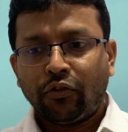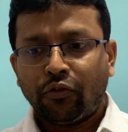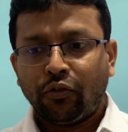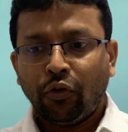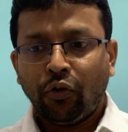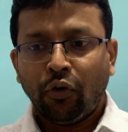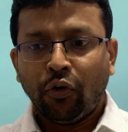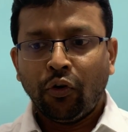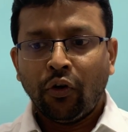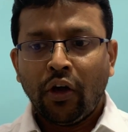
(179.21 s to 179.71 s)

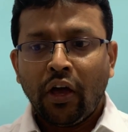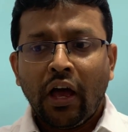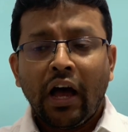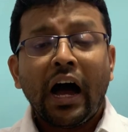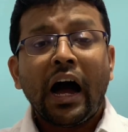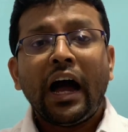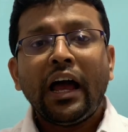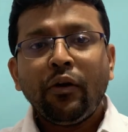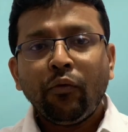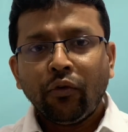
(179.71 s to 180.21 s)
So
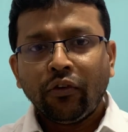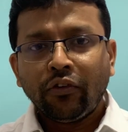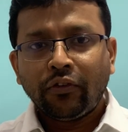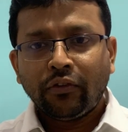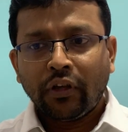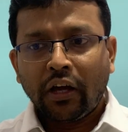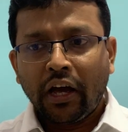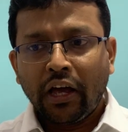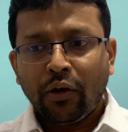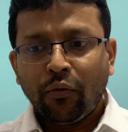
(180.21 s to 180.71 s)
I
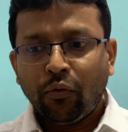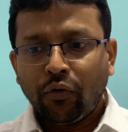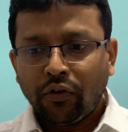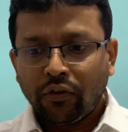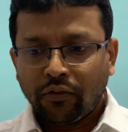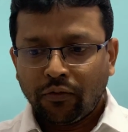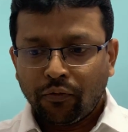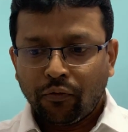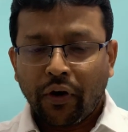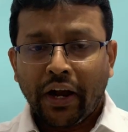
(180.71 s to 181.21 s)

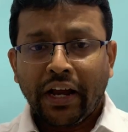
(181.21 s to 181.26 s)
was